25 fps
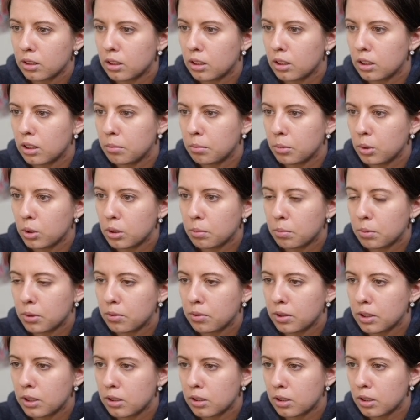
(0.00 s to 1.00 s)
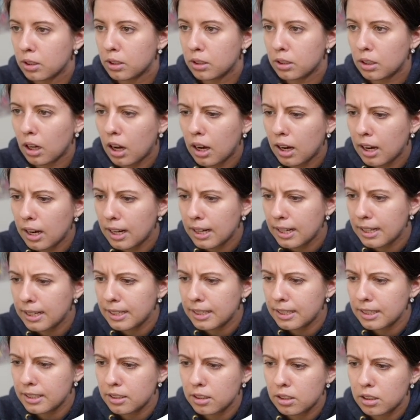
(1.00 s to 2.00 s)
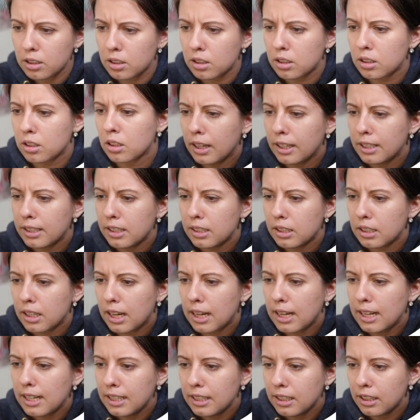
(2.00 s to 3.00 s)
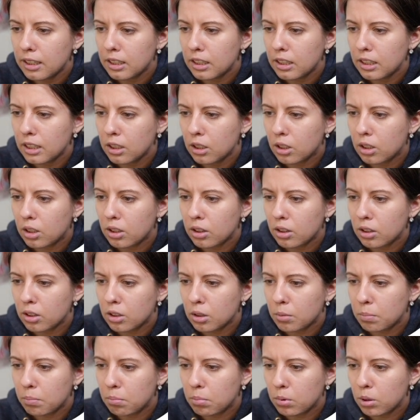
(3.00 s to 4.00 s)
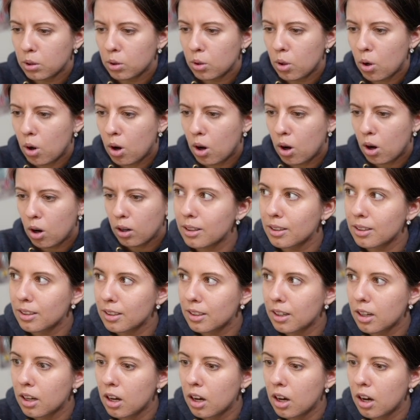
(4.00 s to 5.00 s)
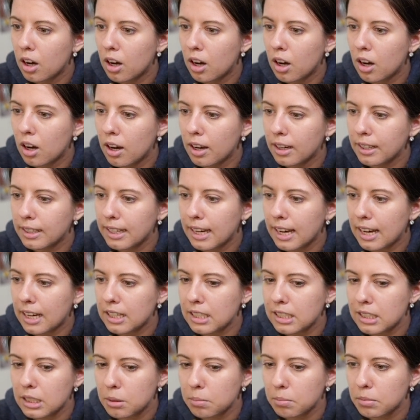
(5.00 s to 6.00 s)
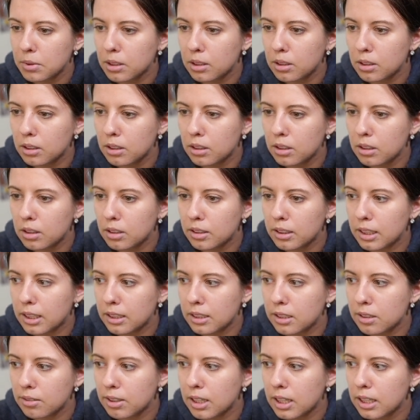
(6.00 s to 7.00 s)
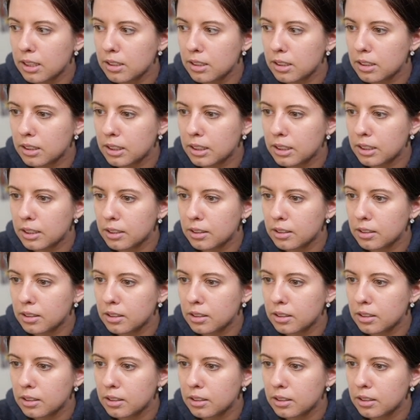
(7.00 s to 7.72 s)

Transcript: Multiple of these are guides. Is anything on their blog? Gasp. That is fascinating.